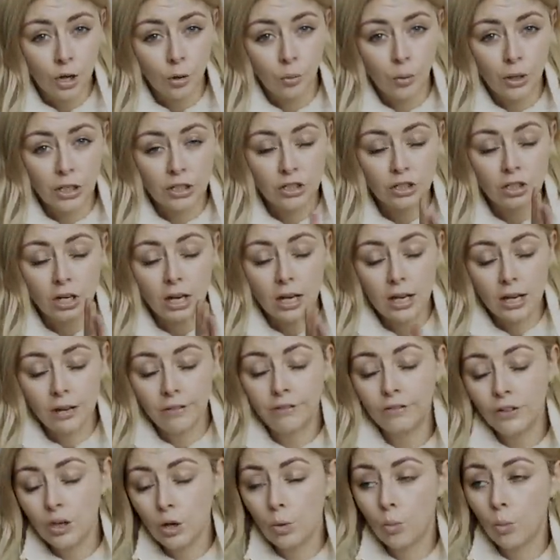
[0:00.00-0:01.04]
which
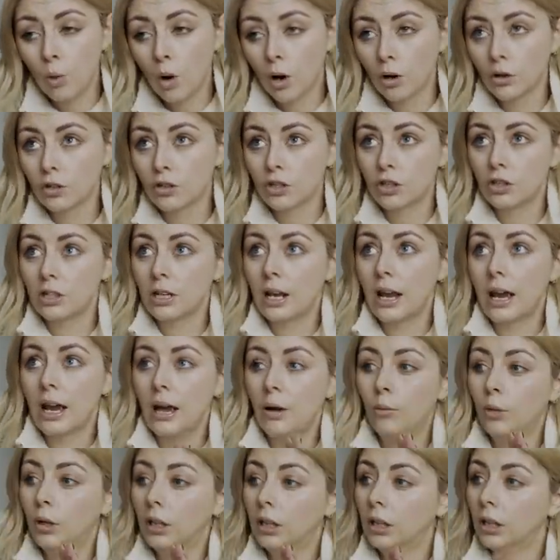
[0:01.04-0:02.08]
if you watched
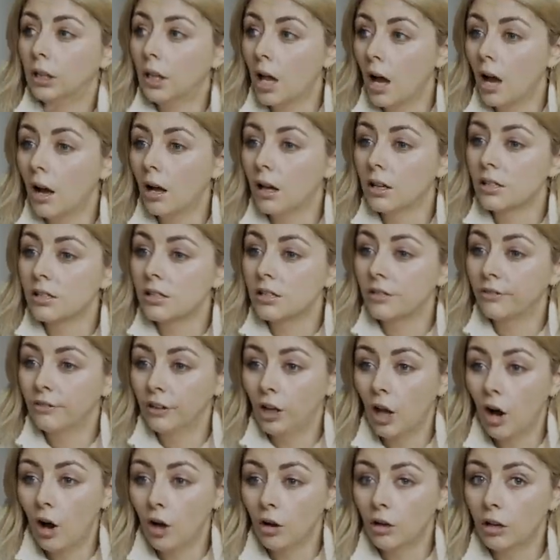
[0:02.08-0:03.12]
our last
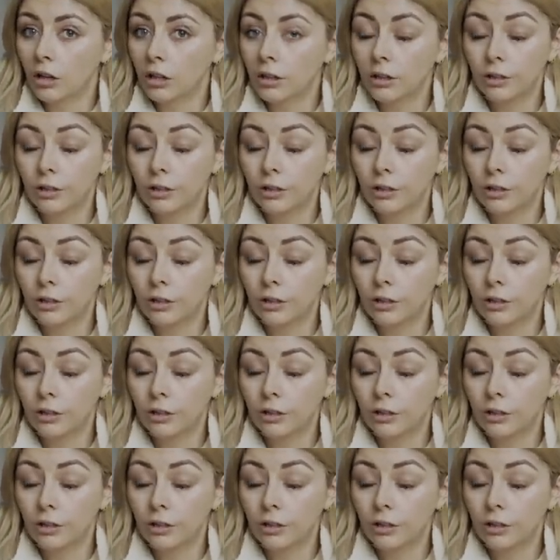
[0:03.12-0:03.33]
vlog,